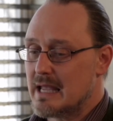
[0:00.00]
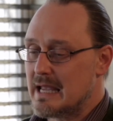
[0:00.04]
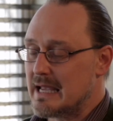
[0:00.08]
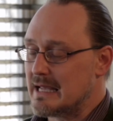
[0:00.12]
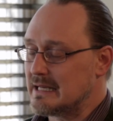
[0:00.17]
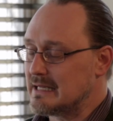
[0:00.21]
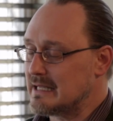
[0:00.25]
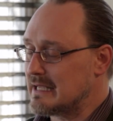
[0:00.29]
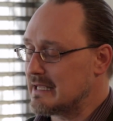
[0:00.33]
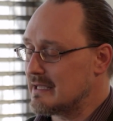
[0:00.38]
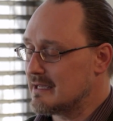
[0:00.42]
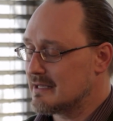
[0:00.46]

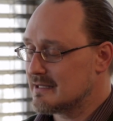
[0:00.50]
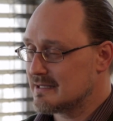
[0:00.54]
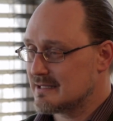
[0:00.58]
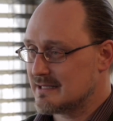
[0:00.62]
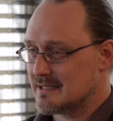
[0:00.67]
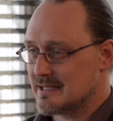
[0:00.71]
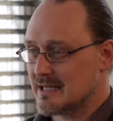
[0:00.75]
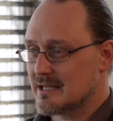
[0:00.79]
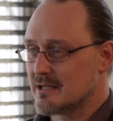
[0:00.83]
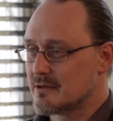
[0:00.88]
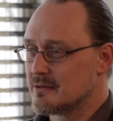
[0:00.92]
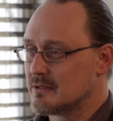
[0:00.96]
any
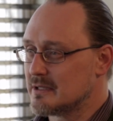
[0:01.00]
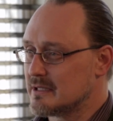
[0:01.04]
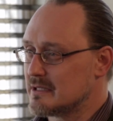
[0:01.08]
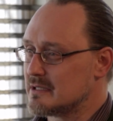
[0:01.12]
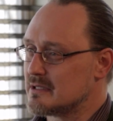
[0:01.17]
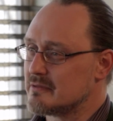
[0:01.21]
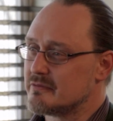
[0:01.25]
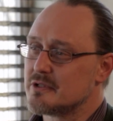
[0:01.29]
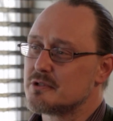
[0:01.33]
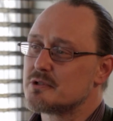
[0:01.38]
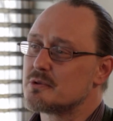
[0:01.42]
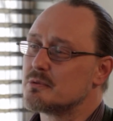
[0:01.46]
single
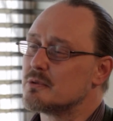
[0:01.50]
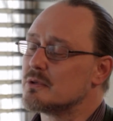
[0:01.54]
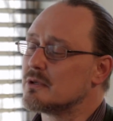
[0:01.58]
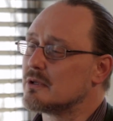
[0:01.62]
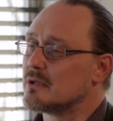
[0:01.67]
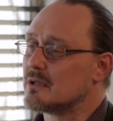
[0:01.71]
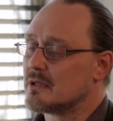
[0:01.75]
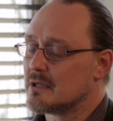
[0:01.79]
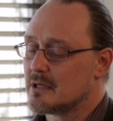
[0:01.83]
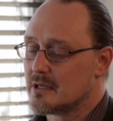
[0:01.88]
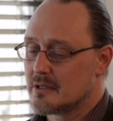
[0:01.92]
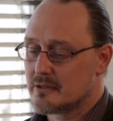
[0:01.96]

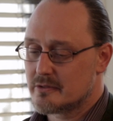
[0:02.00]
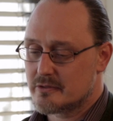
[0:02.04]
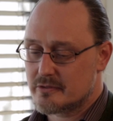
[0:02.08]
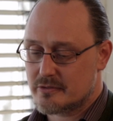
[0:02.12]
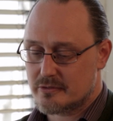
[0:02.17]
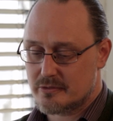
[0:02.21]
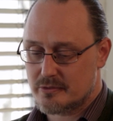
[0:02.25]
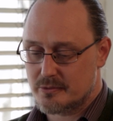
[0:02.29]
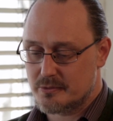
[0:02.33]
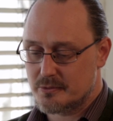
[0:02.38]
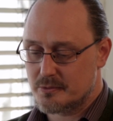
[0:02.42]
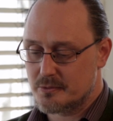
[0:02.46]
individual
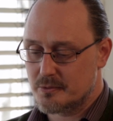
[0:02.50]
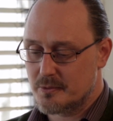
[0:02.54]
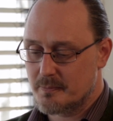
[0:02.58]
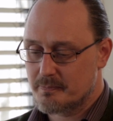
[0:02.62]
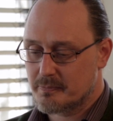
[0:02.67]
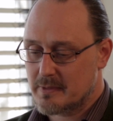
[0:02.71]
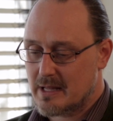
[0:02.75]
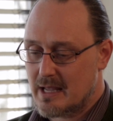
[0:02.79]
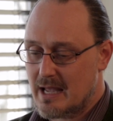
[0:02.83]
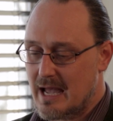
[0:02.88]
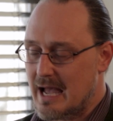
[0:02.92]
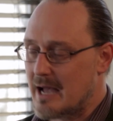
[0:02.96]
to
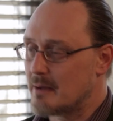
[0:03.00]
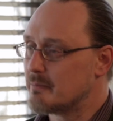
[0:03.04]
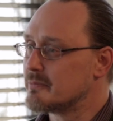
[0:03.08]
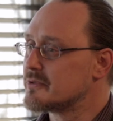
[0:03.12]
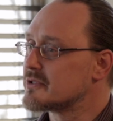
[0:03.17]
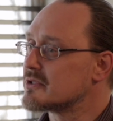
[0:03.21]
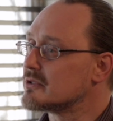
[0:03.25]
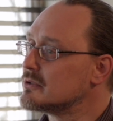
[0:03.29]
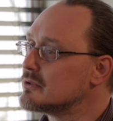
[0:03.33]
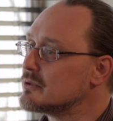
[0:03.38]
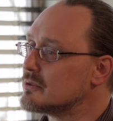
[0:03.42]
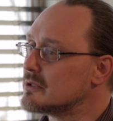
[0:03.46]

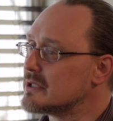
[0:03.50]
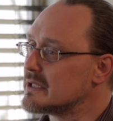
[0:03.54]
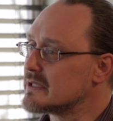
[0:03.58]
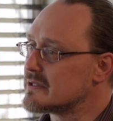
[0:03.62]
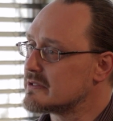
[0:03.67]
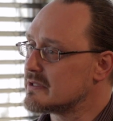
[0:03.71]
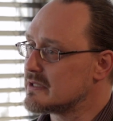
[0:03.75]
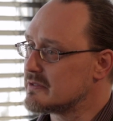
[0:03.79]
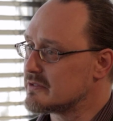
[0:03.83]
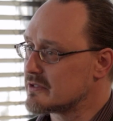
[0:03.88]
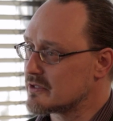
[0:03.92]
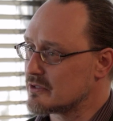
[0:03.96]
absolutely
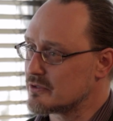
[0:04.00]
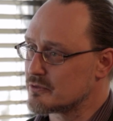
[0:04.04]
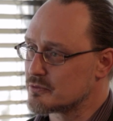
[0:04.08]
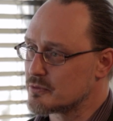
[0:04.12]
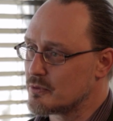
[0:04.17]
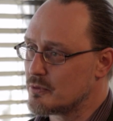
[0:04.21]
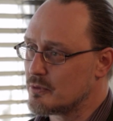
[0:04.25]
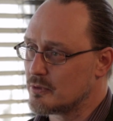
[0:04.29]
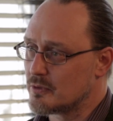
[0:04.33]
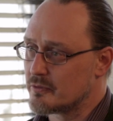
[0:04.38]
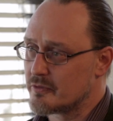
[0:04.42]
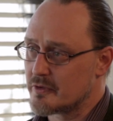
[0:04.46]
seize
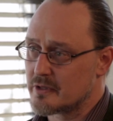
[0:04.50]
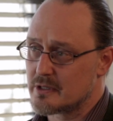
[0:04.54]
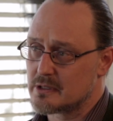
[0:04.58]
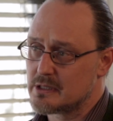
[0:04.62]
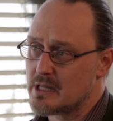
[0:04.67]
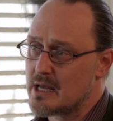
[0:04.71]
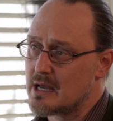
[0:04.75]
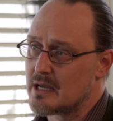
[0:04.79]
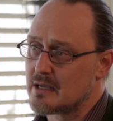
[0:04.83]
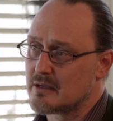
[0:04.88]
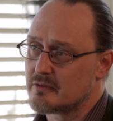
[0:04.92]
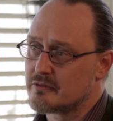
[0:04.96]
control over their
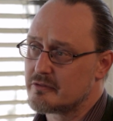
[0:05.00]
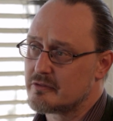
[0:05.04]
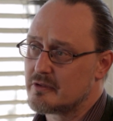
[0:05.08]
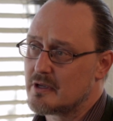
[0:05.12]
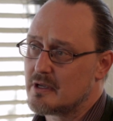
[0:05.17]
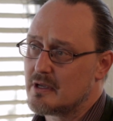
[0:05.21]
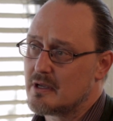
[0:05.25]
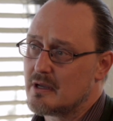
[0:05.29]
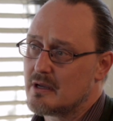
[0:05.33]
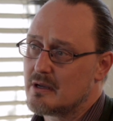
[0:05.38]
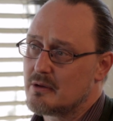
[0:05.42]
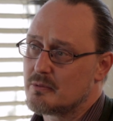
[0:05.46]
life,
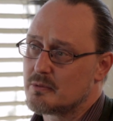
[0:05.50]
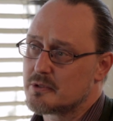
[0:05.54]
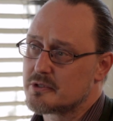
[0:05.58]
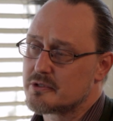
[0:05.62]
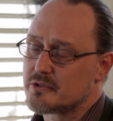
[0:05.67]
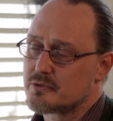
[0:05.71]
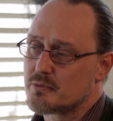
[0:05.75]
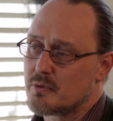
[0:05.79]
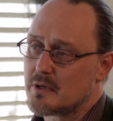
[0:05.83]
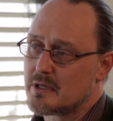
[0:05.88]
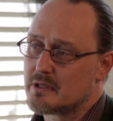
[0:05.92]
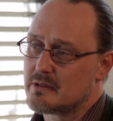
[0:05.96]
which
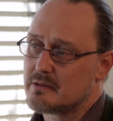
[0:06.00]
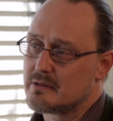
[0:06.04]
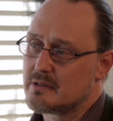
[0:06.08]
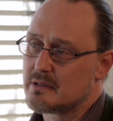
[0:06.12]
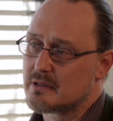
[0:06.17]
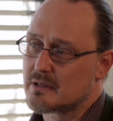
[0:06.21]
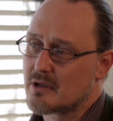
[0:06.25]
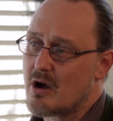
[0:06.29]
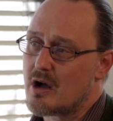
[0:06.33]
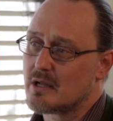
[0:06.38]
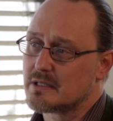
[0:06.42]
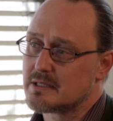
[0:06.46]
is what
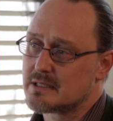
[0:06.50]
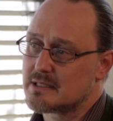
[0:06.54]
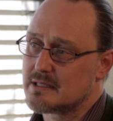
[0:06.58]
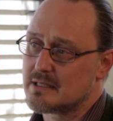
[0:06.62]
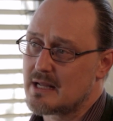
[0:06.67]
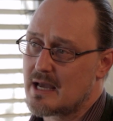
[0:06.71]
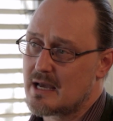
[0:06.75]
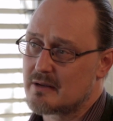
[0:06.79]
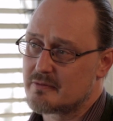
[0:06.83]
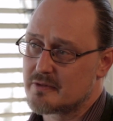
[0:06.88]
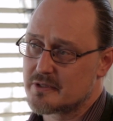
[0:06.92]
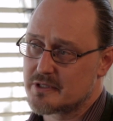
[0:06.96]
the
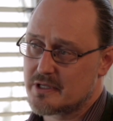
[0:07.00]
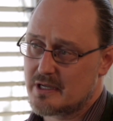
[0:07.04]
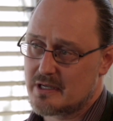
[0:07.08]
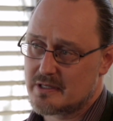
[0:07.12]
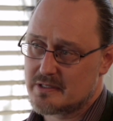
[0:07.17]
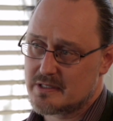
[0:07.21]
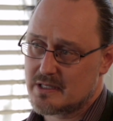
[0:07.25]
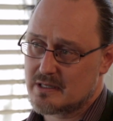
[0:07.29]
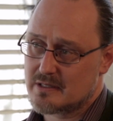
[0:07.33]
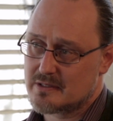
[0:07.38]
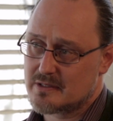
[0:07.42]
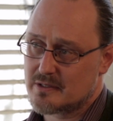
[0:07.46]
constant
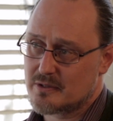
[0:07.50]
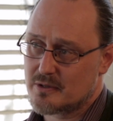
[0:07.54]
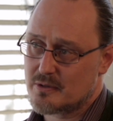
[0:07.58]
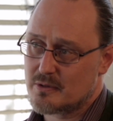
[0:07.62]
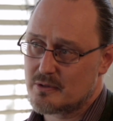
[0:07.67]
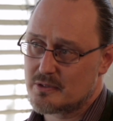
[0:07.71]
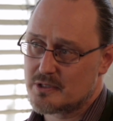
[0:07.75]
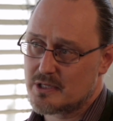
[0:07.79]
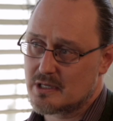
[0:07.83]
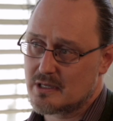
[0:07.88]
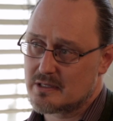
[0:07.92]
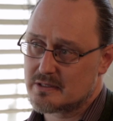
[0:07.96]
advertising is
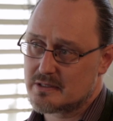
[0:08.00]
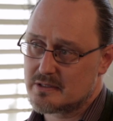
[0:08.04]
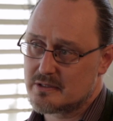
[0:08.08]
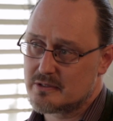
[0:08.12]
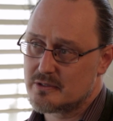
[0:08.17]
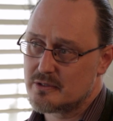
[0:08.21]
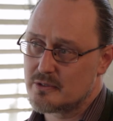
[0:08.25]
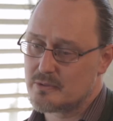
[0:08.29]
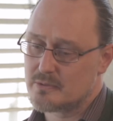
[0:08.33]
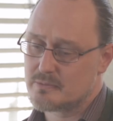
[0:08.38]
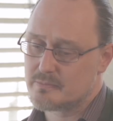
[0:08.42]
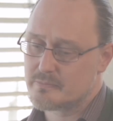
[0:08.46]
encouraging us to
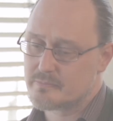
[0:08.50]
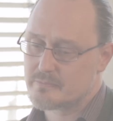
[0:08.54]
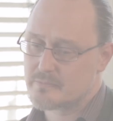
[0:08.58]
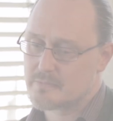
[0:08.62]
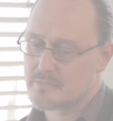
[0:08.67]
do.